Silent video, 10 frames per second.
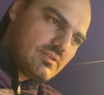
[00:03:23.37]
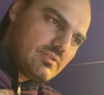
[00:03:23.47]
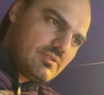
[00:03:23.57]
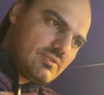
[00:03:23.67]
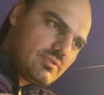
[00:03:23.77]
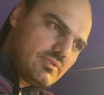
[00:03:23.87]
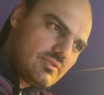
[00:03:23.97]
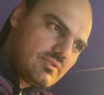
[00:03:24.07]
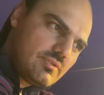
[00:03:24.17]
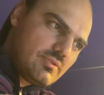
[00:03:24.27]

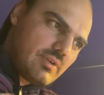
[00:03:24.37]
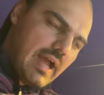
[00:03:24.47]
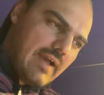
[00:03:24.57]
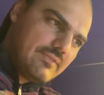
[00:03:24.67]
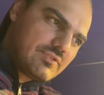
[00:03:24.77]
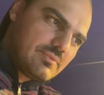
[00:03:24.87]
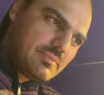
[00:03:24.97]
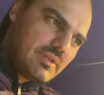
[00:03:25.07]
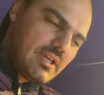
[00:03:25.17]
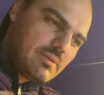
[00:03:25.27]
You have to
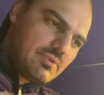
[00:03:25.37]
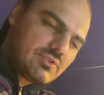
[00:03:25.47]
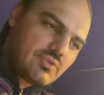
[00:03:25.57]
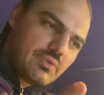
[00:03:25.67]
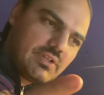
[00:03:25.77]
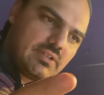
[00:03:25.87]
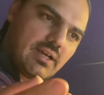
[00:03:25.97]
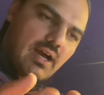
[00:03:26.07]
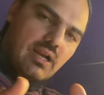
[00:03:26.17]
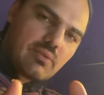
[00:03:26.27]
be able to read
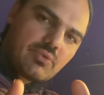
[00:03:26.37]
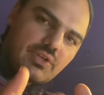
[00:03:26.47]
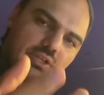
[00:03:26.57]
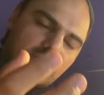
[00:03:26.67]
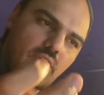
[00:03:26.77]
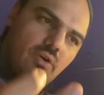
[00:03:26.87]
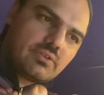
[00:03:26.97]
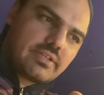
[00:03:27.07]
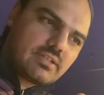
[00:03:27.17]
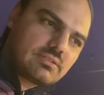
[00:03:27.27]
the harmony in
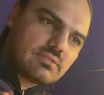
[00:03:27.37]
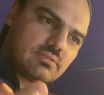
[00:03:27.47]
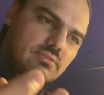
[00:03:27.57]
context,